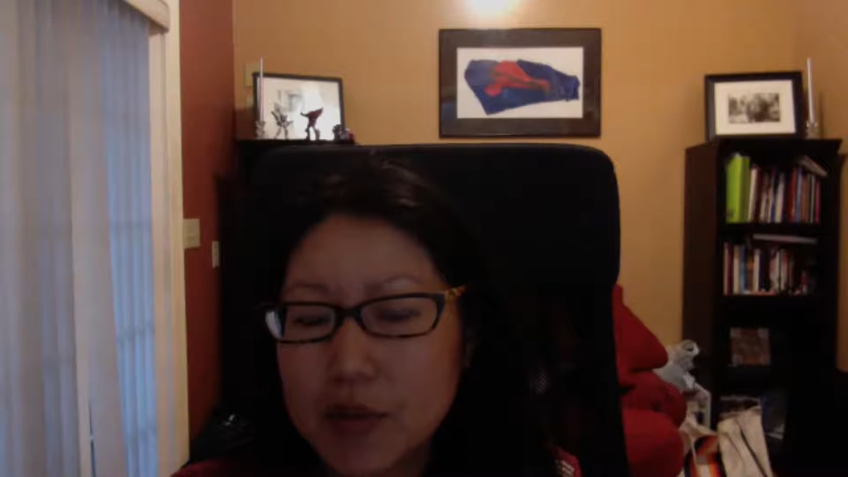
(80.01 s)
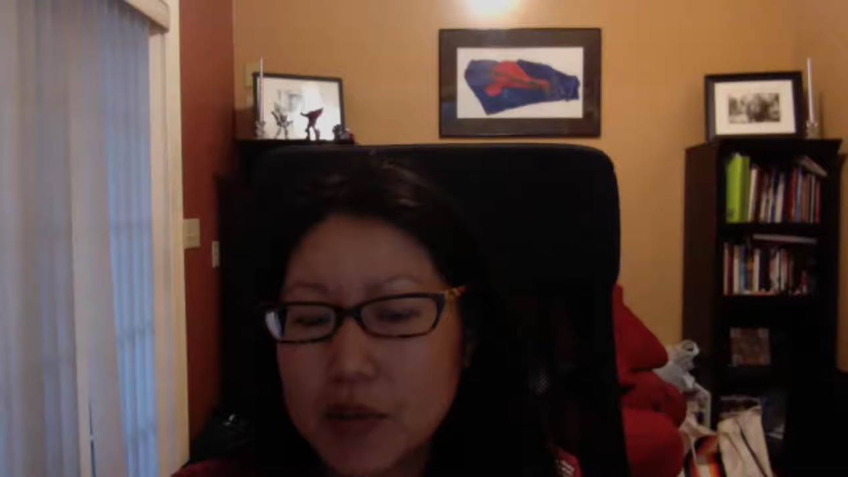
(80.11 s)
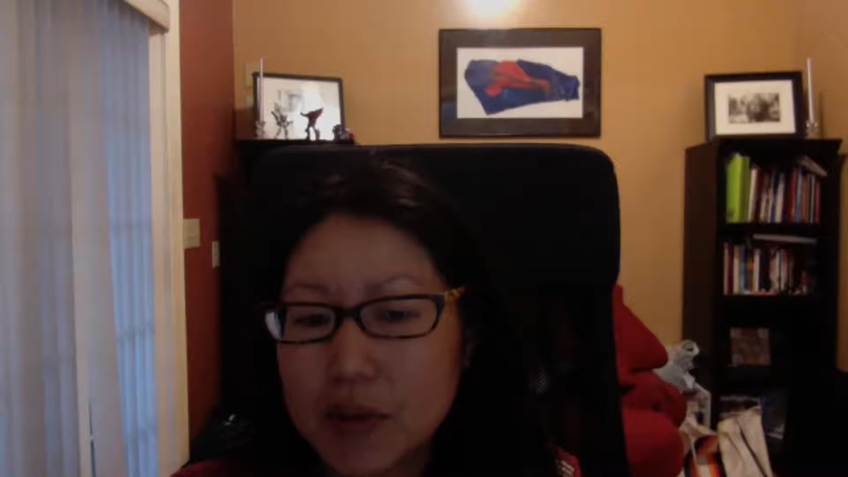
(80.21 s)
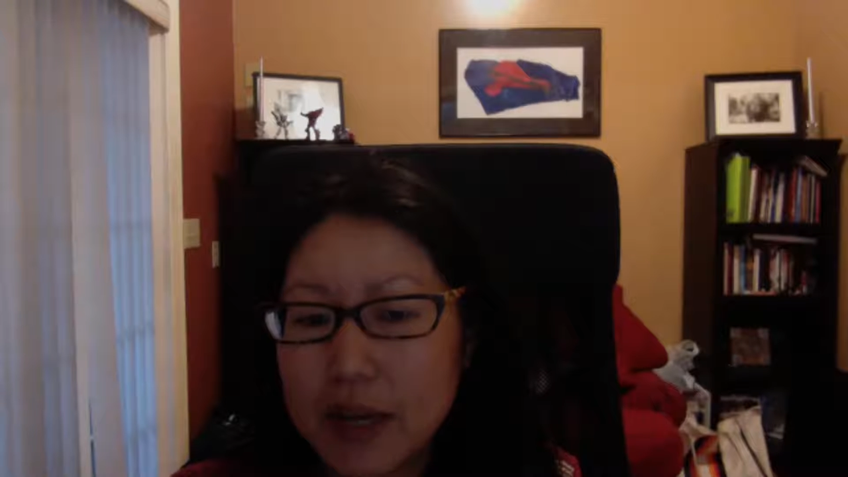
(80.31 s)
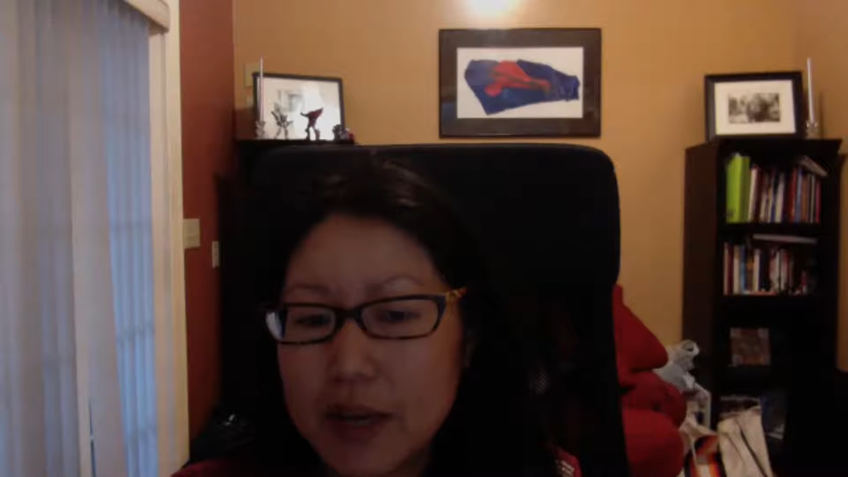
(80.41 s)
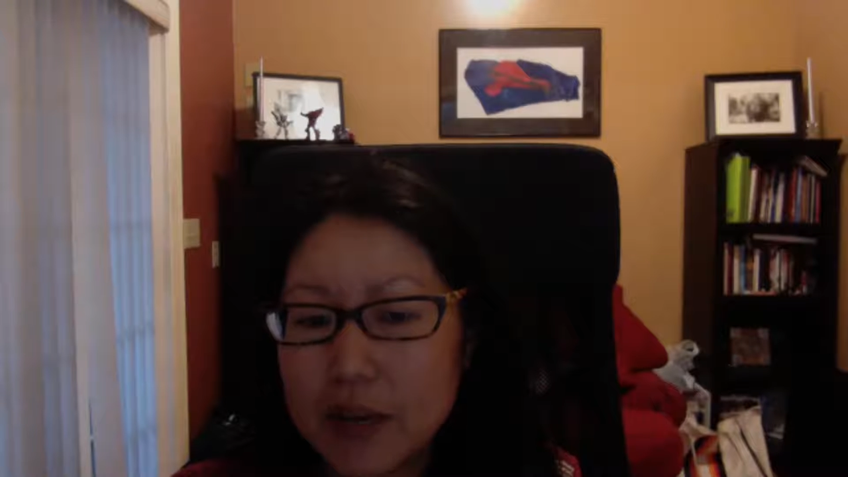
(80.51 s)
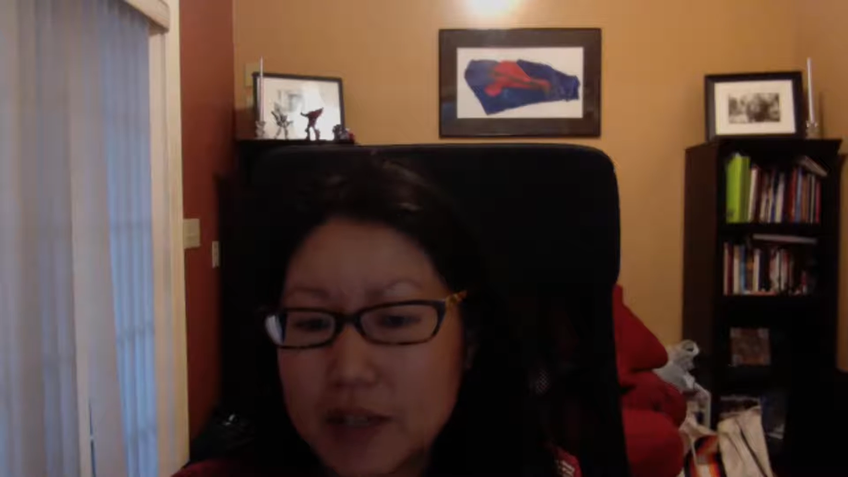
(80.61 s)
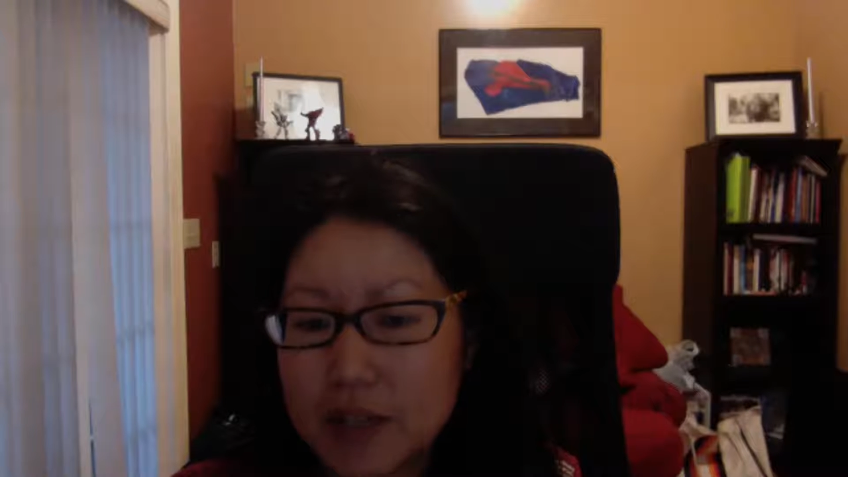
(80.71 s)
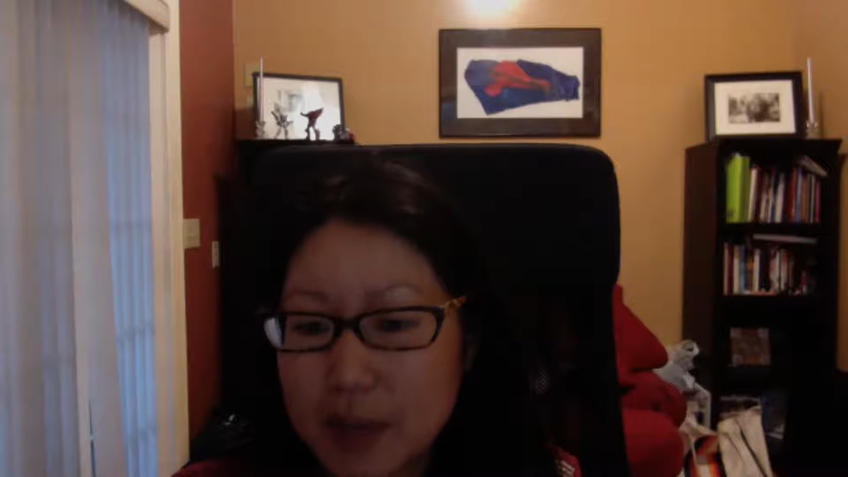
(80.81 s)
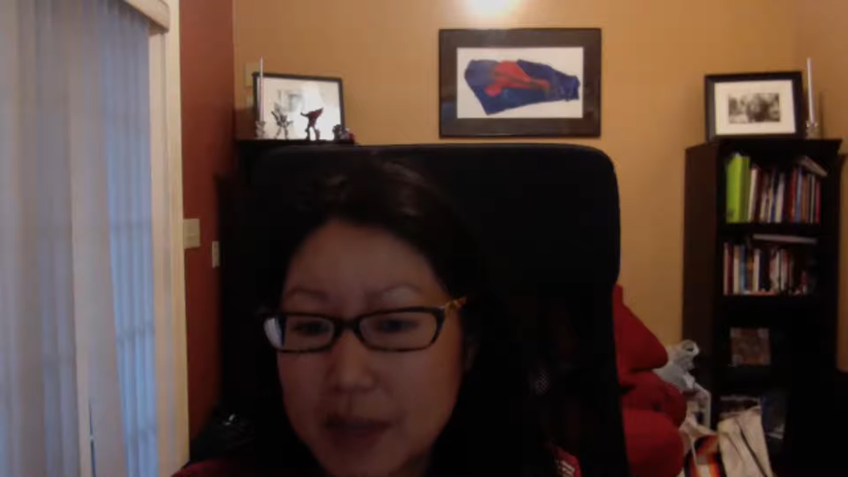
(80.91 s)
to create a
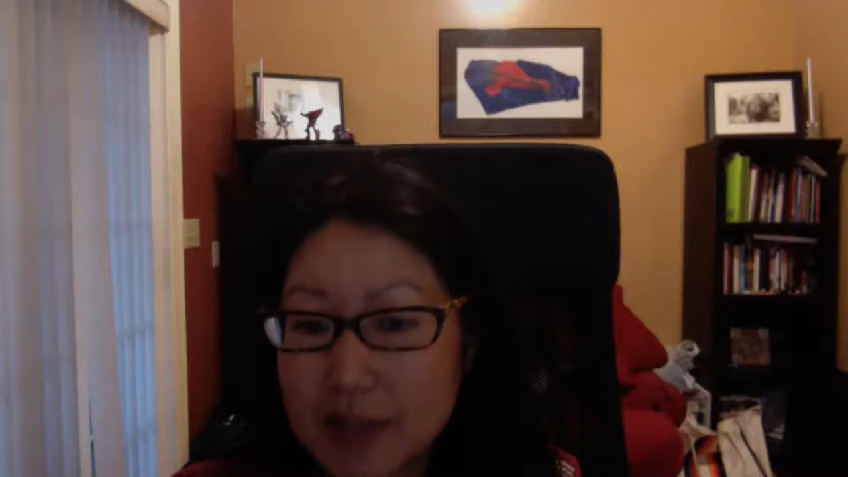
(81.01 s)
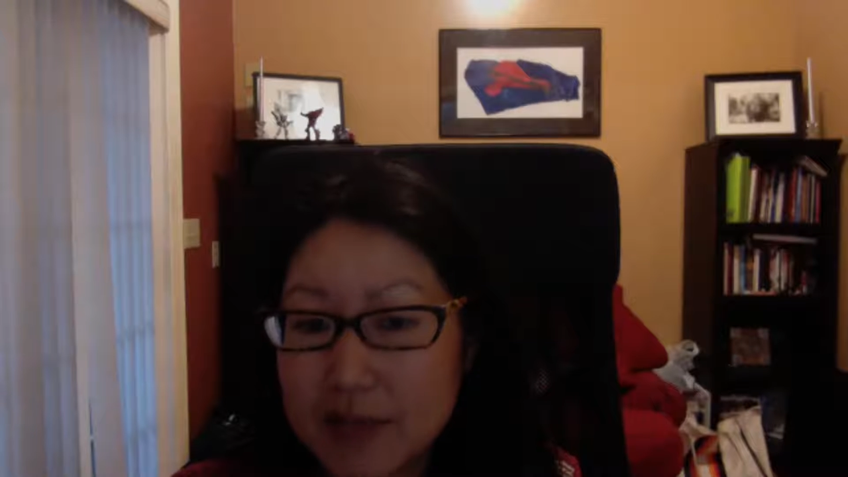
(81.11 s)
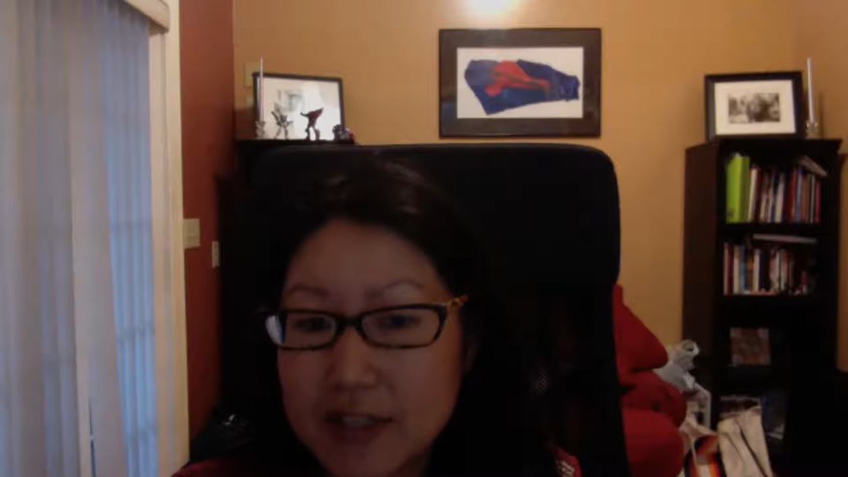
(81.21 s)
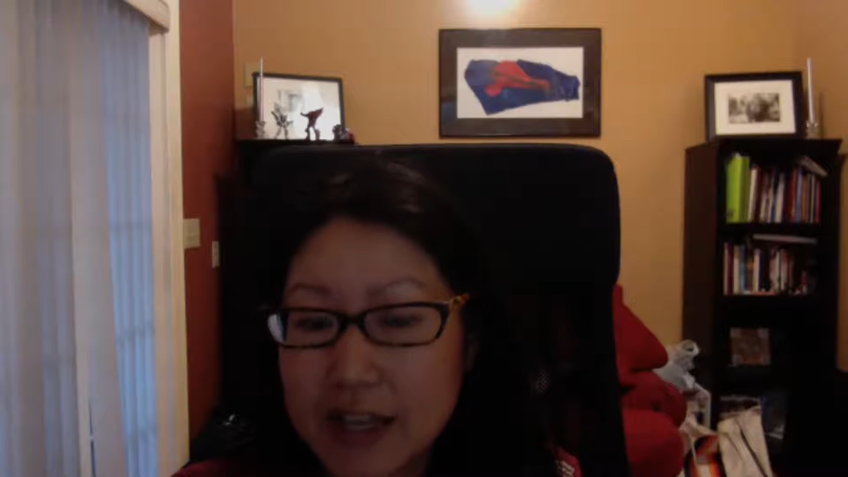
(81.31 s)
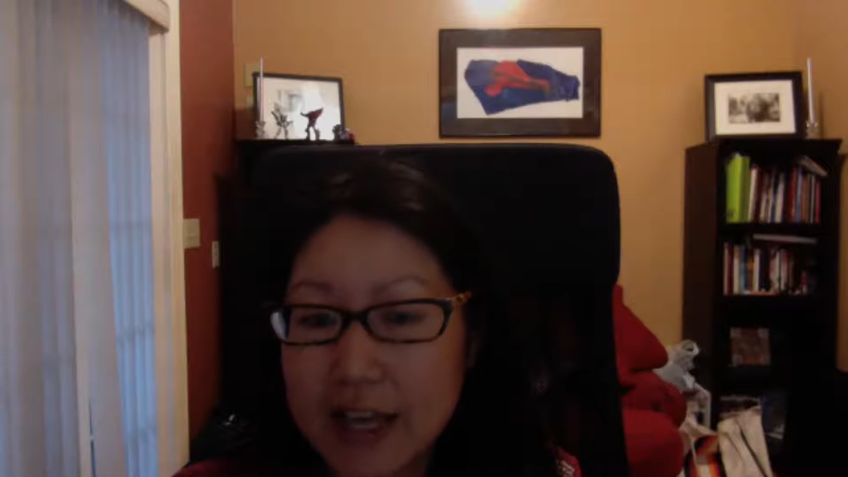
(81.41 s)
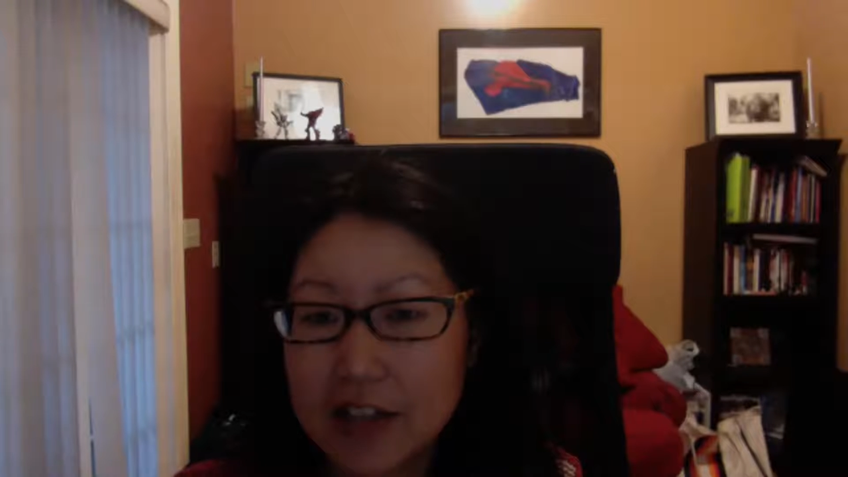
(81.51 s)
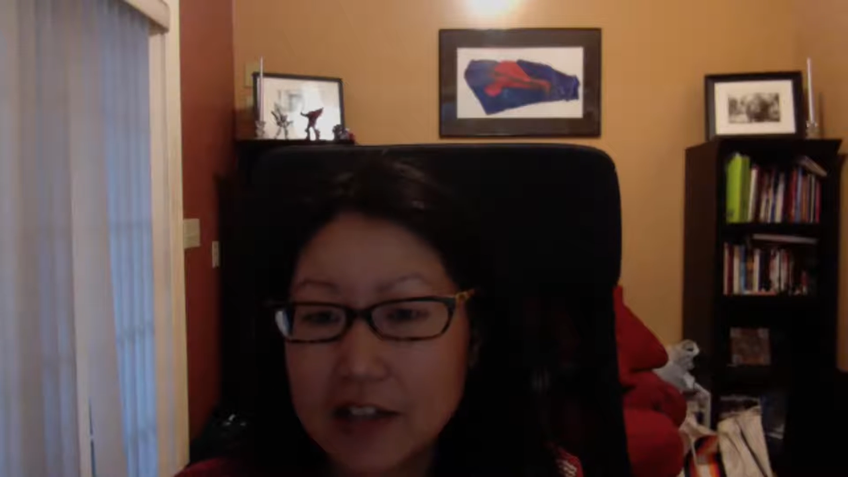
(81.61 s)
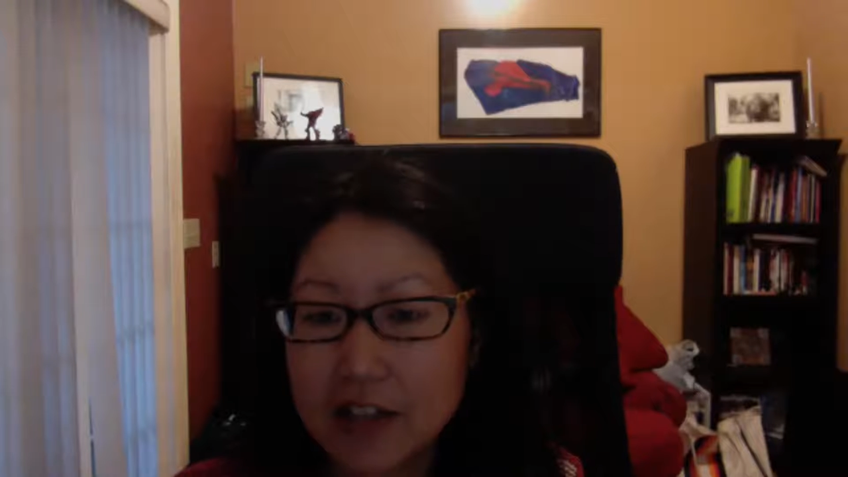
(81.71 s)
responsive site